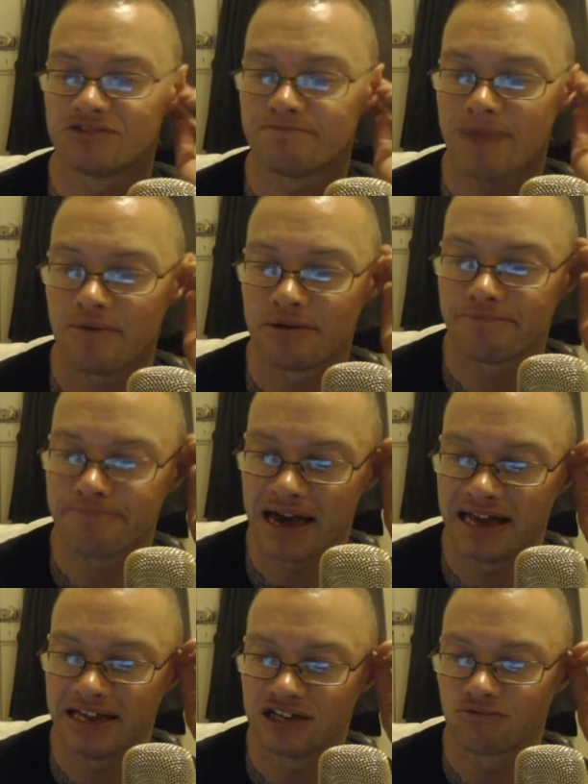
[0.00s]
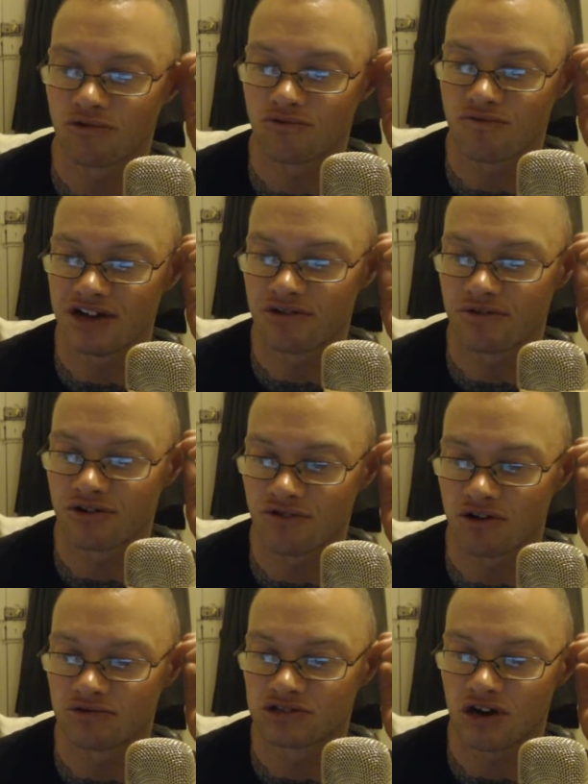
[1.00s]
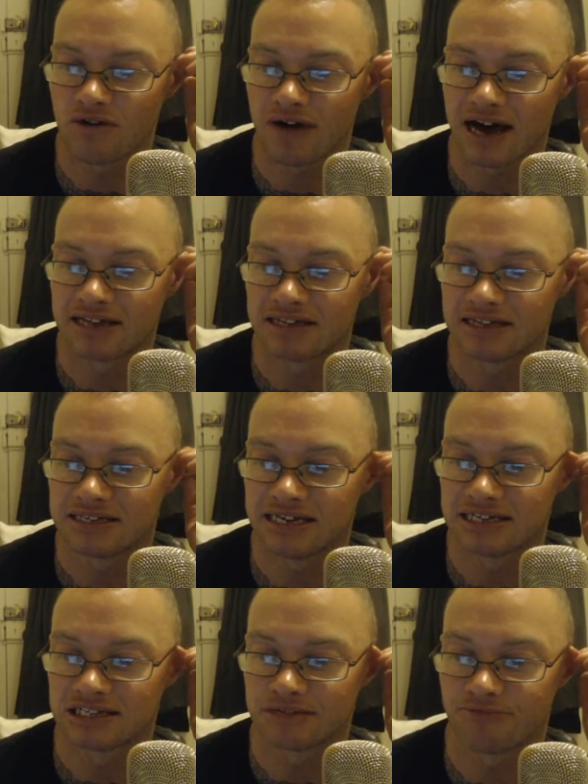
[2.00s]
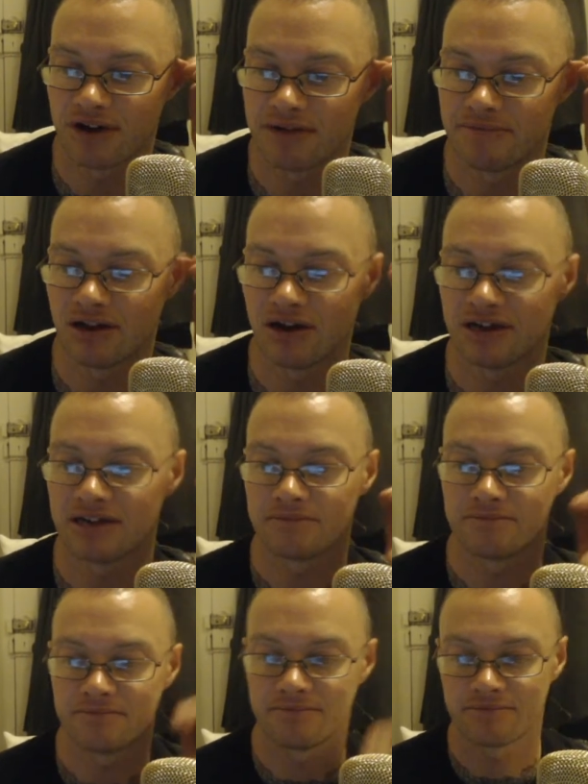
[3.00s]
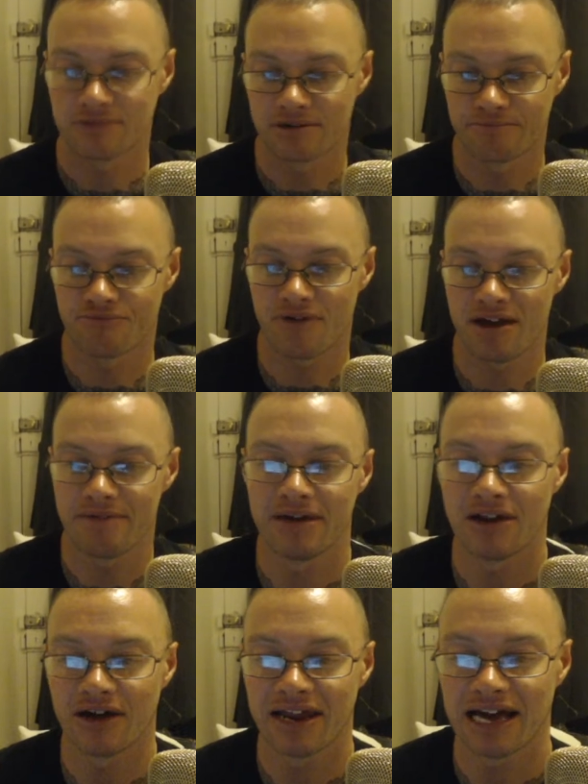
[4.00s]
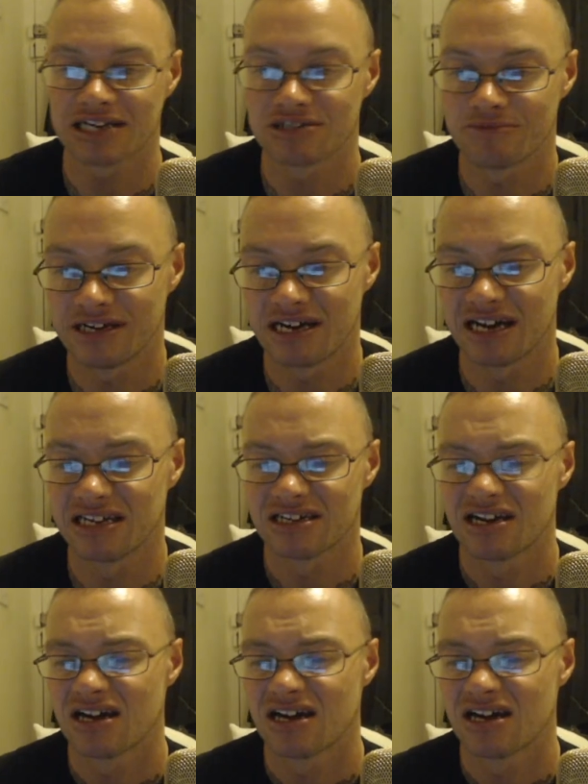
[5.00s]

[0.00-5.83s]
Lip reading: Mount and Bailey to Rodrigo and Gross. No Haaland and Diaz can break me like last weekend.